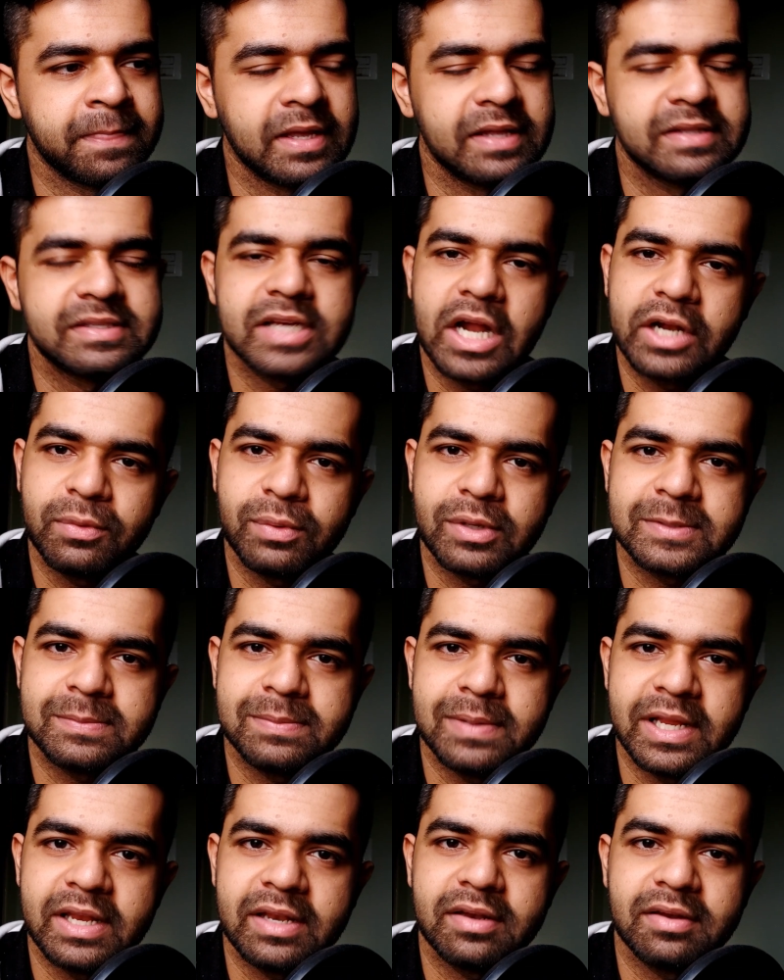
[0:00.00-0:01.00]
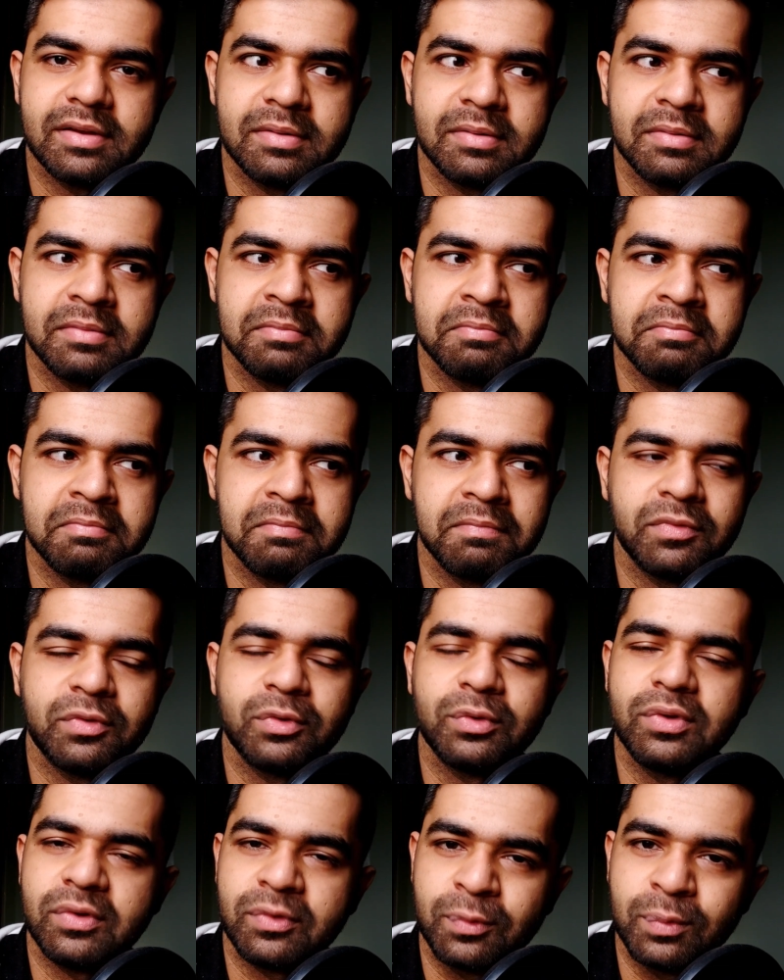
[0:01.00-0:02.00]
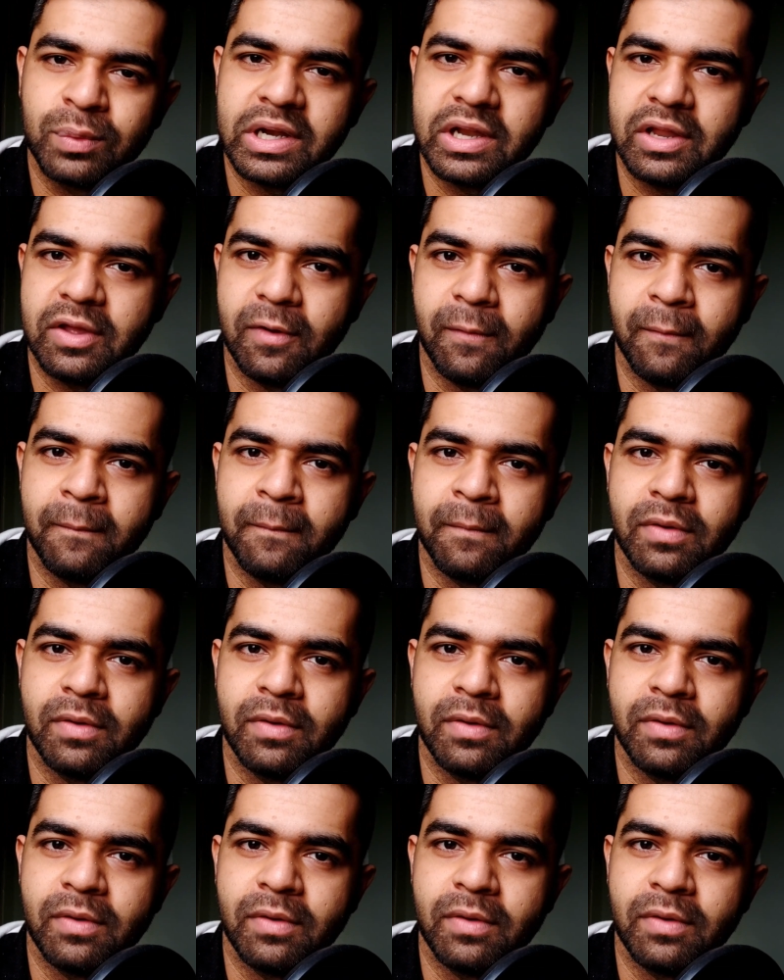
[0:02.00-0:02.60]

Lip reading: It's hard to explain through this video.